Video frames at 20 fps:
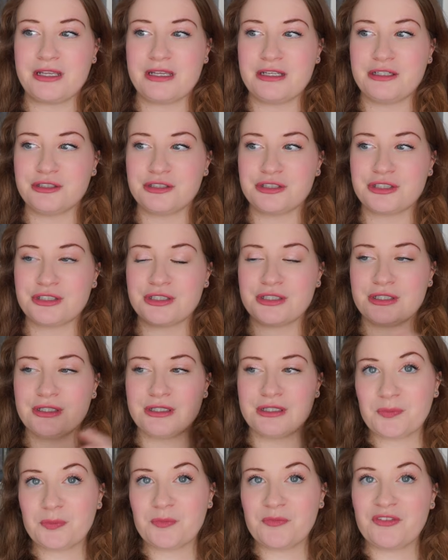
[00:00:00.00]
each
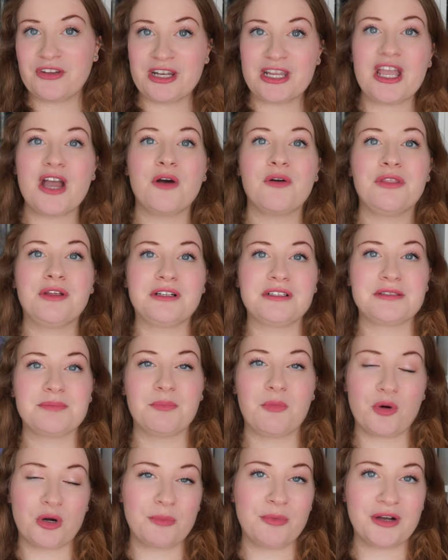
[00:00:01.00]
video, there's
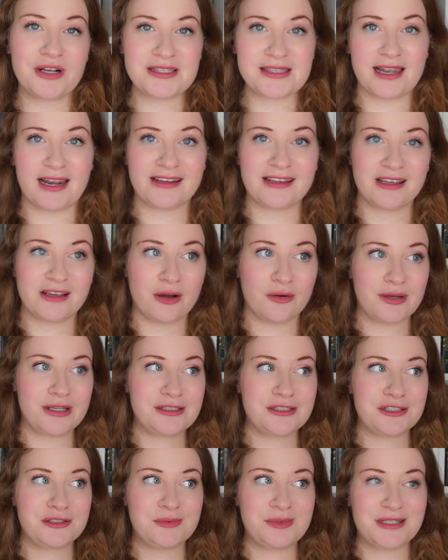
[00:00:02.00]
more books that I can go
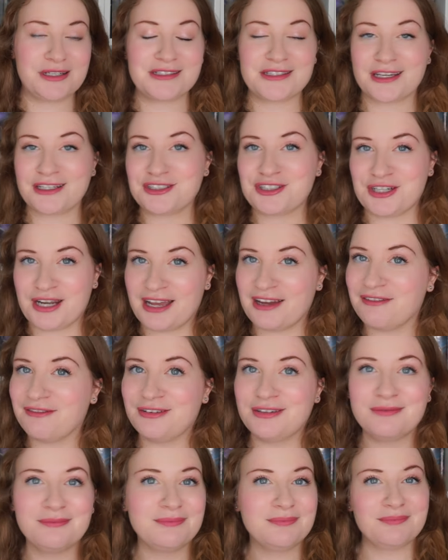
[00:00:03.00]
into because I should
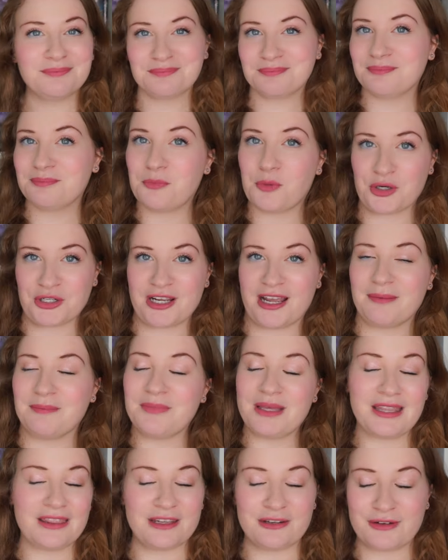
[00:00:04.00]
have more time,
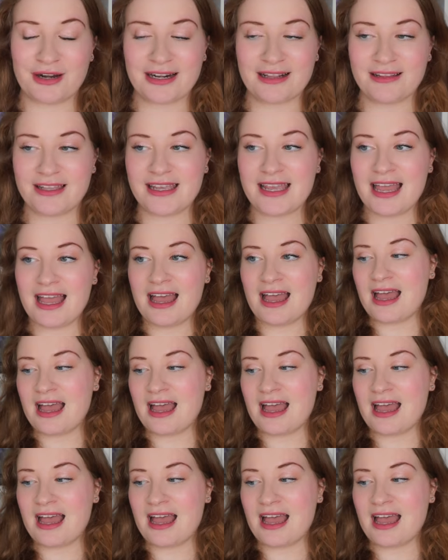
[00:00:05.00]
theoretically.